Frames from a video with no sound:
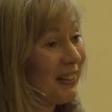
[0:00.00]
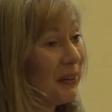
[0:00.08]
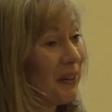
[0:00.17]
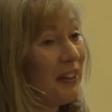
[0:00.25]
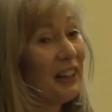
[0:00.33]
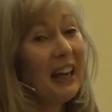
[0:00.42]

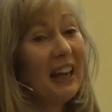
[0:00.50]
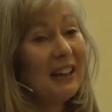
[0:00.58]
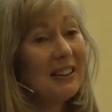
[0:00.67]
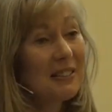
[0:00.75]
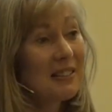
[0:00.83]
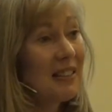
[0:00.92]
out of the
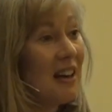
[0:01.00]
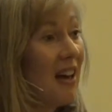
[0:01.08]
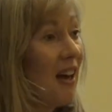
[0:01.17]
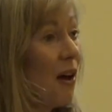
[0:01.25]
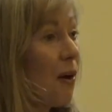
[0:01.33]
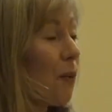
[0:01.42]
gates,
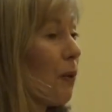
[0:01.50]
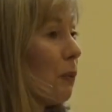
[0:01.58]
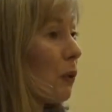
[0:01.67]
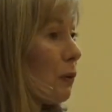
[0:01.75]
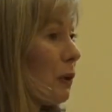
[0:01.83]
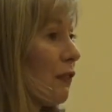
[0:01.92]
what
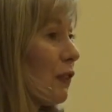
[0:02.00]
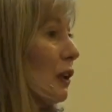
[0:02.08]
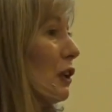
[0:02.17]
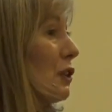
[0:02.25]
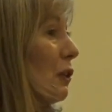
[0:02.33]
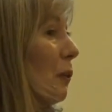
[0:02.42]
we're
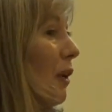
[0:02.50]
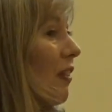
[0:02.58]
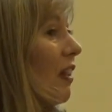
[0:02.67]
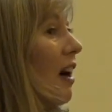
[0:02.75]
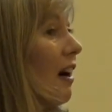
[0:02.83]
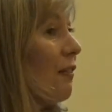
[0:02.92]
referring to
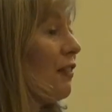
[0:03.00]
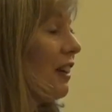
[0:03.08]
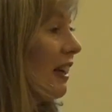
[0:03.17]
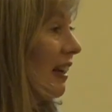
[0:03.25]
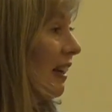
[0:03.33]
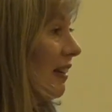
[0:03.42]
with
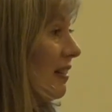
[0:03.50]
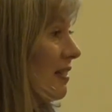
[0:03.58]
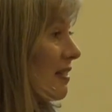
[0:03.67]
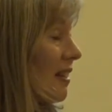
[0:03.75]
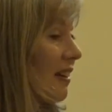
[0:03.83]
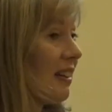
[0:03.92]
love
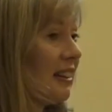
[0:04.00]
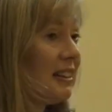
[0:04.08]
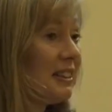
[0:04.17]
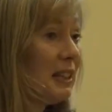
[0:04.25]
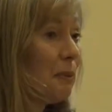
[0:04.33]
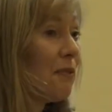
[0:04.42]
is
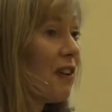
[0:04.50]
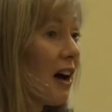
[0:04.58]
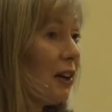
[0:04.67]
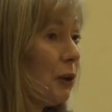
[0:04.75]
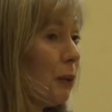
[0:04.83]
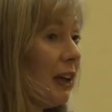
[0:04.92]
deep
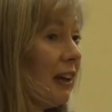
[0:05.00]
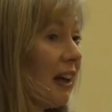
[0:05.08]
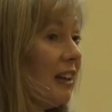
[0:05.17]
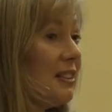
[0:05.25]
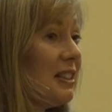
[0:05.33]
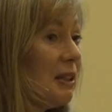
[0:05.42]

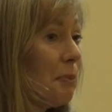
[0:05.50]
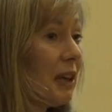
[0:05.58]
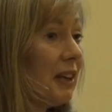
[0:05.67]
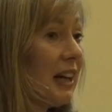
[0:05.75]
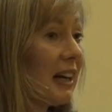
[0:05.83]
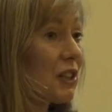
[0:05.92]
valuing and deep
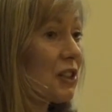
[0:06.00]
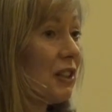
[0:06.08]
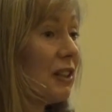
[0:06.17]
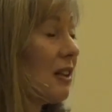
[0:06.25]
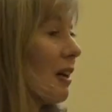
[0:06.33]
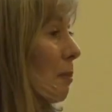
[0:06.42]

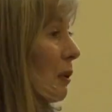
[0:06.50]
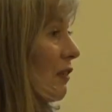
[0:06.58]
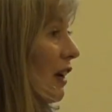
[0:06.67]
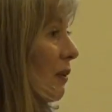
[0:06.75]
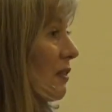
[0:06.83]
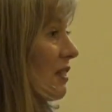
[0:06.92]
connection, a
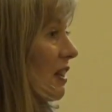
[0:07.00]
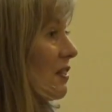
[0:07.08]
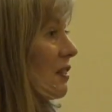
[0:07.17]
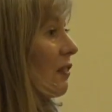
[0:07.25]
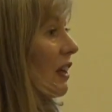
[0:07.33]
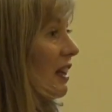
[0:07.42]
profound
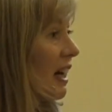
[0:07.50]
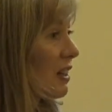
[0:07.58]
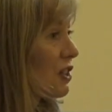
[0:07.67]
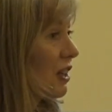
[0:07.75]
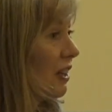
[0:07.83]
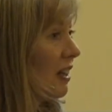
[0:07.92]
sense of
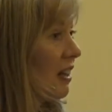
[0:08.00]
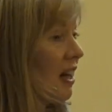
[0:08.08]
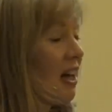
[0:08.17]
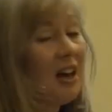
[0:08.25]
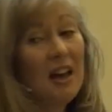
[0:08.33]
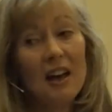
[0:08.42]
connection.
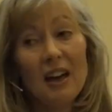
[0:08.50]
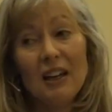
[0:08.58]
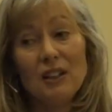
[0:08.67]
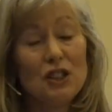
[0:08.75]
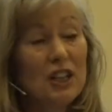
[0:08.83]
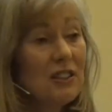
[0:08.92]

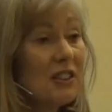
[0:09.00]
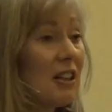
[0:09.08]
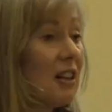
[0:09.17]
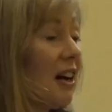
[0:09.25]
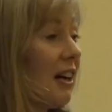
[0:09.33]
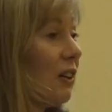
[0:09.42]
And Jason
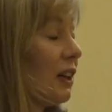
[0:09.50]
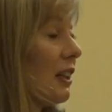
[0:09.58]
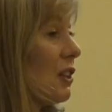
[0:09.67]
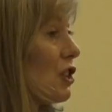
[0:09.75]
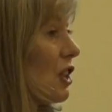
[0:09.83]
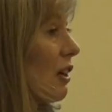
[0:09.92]
and I are going
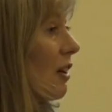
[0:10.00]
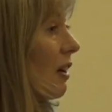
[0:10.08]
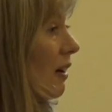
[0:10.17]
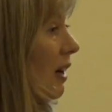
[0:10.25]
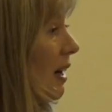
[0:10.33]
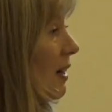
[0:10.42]
to
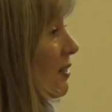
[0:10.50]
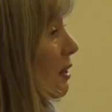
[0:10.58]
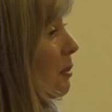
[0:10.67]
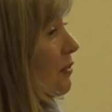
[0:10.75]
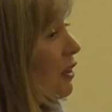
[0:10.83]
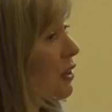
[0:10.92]
share
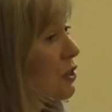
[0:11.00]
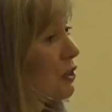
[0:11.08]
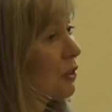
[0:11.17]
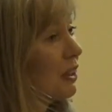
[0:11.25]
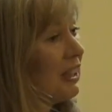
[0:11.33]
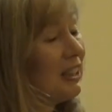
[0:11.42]
some of our
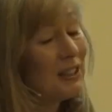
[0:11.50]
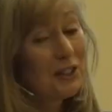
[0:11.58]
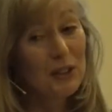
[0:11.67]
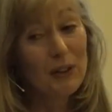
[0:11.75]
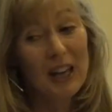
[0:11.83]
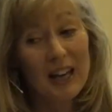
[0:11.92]
journey
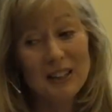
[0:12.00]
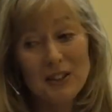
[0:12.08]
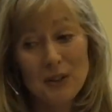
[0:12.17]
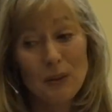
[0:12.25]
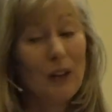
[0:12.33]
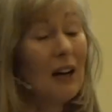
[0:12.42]
to get
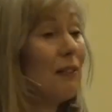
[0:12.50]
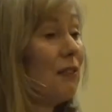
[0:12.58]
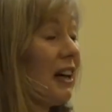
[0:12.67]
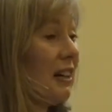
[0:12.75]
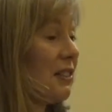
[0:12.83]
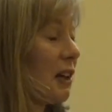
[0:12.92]
to
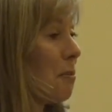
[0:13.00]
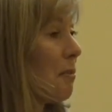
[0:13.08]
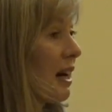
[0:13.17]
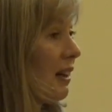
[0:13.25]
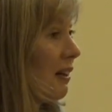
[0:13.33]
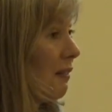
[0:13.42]
love as a
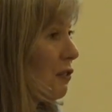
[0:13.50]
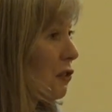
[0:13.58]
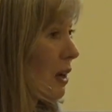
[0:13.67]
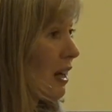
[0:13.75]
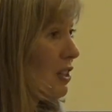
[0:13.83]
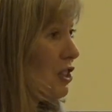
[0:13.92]
competitive
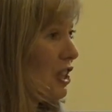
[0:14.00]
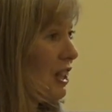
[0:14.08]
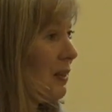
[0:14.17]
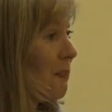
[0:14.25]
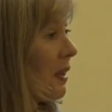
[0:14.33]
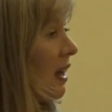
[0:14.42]

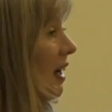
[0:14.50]
strategy.